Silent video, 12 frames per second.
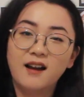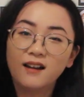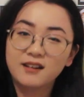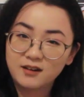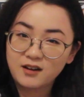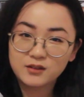
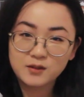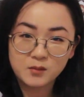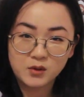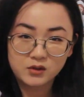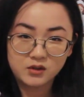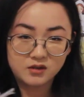I got the
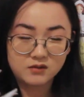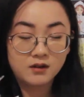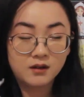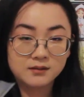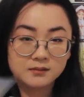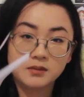murderer
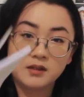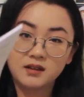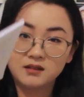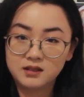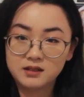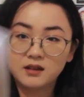wrong, but
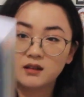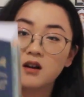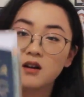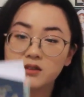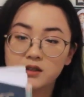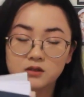at least I
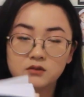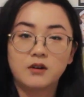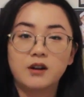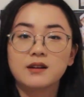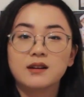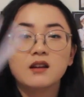got this
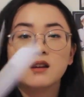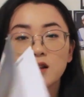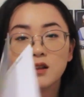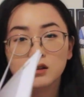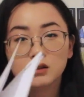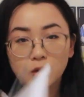right.
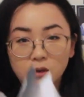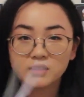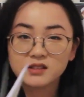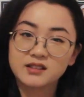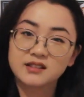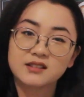
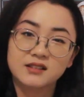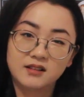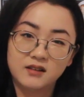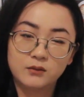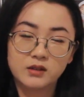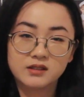Lawrence is in
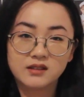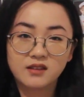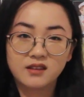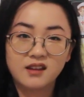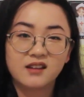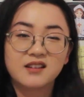love with
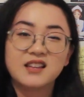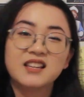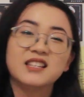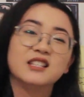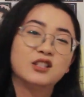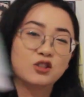Cynthia.
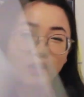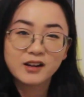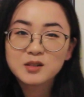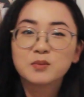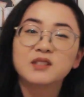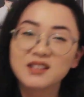He's trying
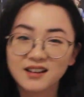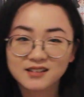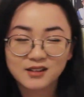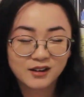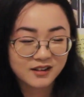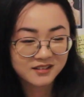to protect
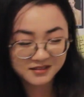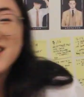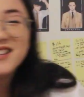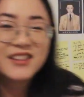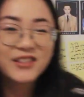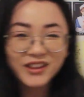her.
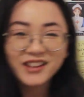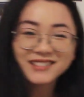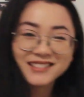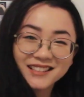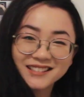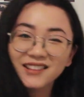He
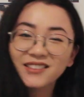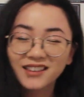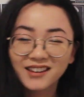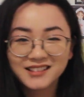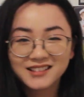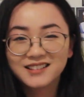thinks that
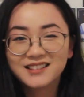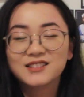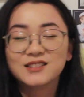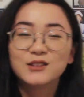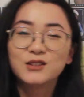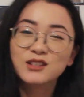Cynthia did it,
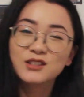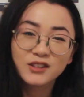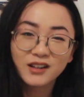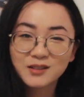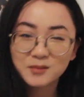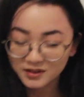so he's
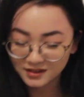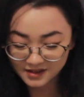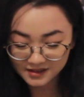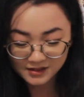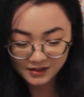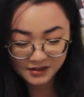trying to
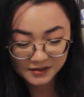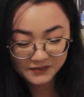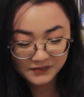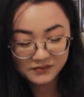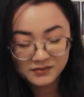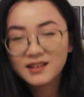protect her.
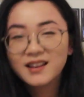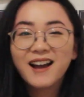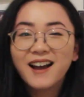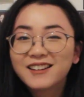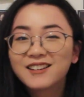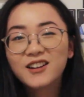
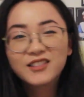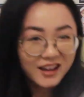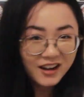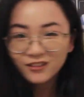I got that